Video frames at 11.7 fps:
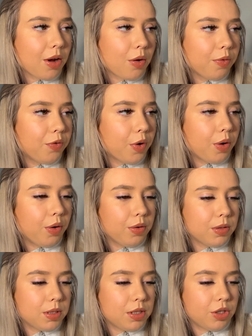of
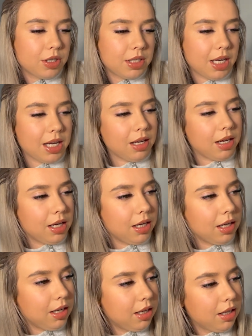thongs, just in like
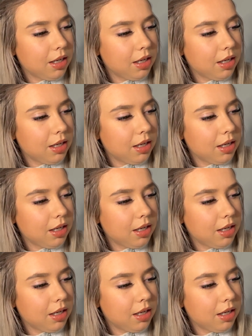a